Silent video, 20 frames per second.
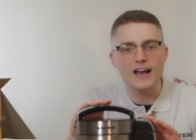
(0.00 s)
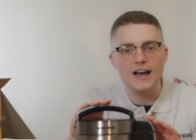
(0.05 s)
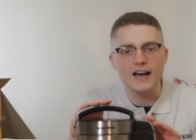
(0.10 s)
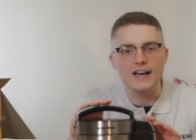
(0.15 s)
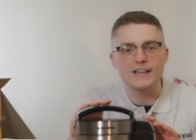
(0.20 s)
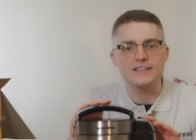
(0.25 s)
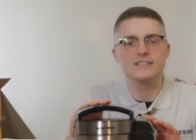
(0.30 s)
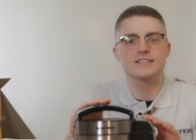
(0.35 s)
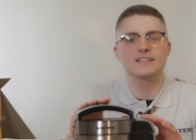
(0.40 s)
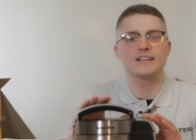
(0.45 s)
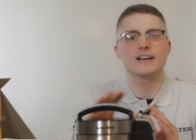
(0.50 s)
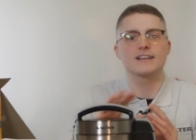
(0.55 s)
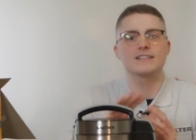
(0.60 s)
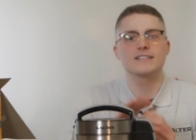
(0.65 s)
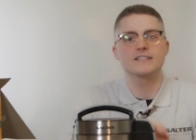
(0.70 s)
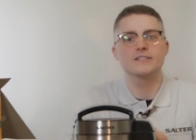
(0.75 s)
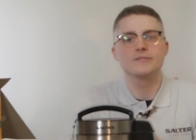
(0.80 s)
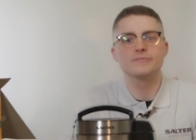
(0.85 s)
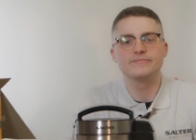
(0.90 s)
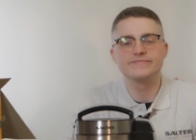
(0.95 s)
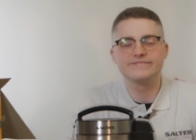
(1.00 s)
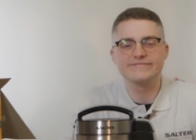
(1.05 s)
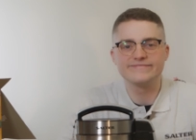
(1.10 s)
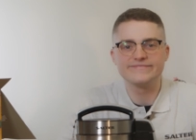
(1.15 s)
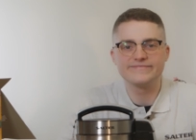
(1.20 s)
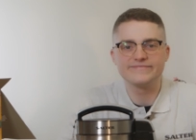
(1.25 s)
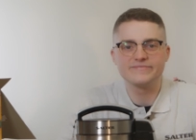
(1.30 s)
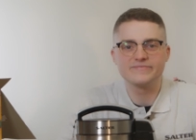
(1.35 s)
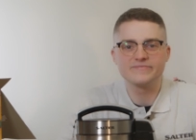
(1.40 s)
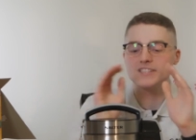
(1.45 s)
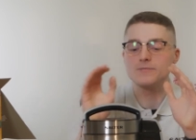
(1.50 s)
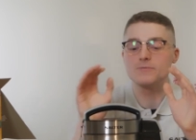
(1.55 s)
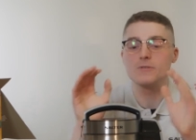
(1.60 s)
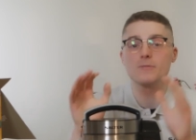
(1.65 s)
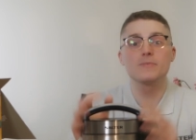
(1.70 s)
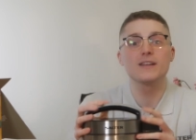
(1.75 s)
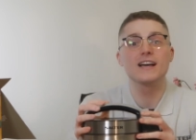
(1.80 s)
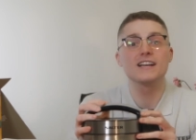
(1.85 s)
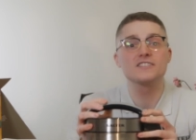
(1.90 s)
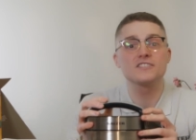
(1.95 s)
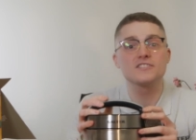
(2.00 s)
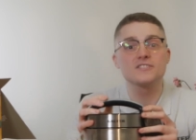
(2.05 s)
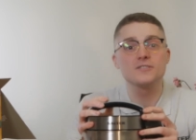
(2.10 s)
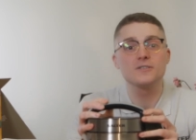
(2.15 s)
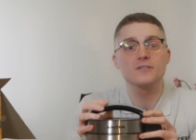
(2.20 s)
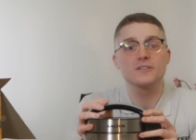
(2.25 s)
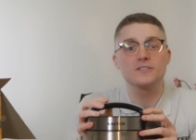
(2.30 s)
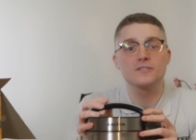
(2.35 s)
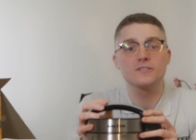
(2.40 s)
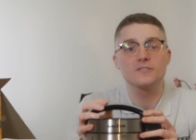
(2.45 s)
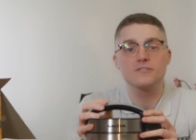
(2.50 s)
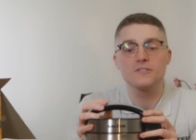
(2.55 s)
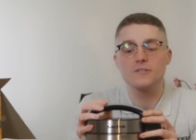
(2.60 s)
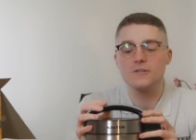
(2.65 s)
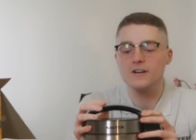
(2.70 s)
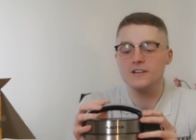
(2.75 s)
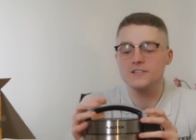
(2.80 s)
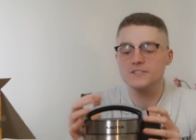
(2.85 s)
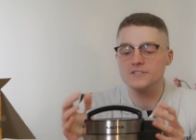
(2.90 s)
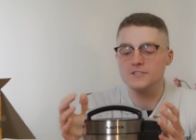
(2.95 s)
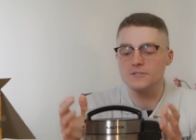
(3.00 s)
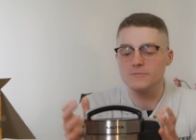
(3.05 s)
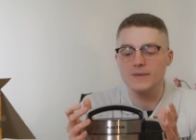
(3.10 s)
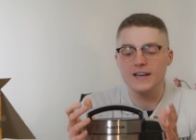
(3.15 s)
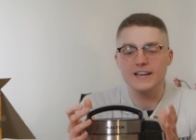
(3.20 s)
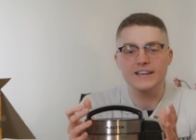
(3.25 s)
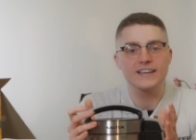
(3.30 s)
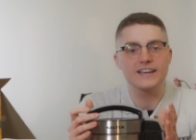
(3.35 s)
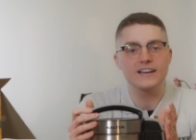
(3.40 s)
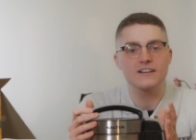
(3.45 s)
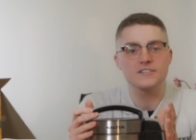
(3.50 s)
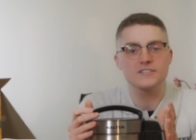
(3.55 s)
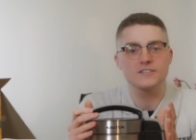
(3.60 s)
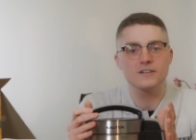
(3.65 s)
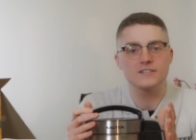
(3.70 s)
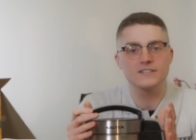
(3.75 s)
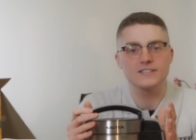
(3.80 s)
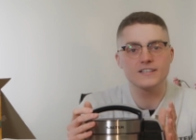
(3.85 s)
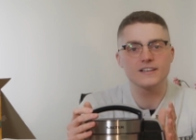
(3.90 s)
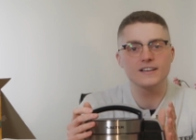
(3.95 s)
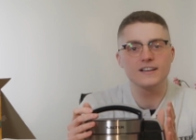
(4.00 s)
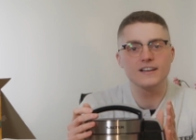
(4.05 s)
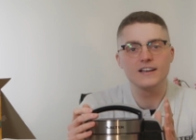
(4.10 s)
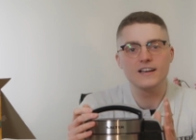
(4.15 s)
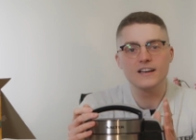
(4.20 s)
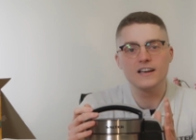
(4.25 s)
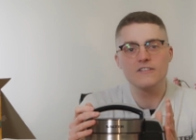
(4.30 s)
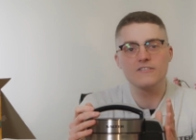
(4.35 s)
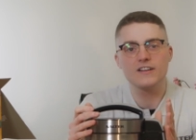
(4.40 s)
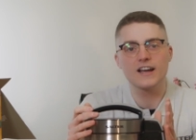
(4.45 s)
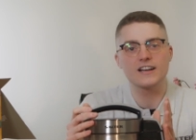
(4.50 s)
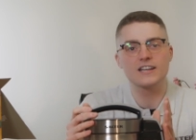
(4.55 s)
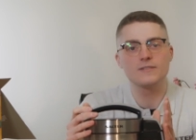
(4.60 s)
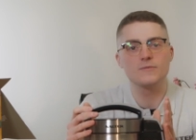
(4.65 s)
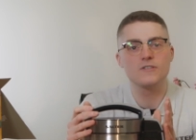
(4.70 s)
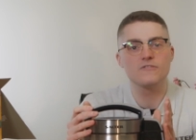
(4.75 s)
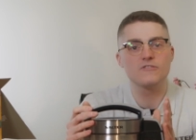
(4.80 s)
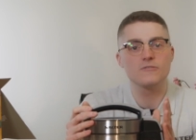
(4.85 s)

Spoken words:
as selected. It's been a pleasure to talk you through our soup maker here at Salter. If you'd like any more